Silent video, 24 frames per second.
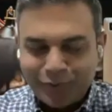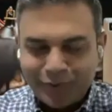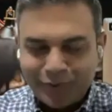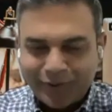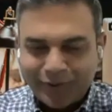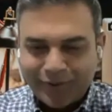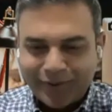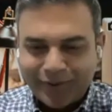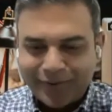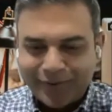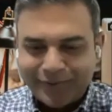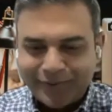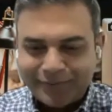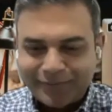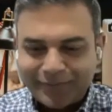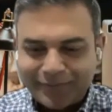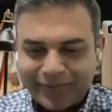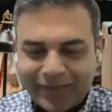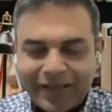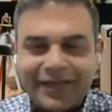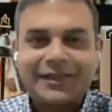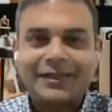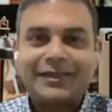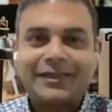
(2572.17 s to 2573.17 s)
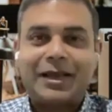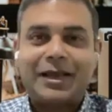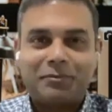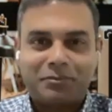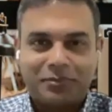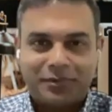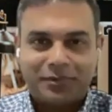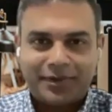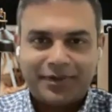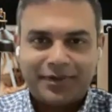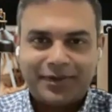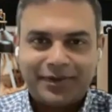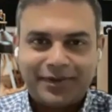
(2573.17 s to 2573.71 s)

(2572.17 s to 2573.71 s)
uh, accept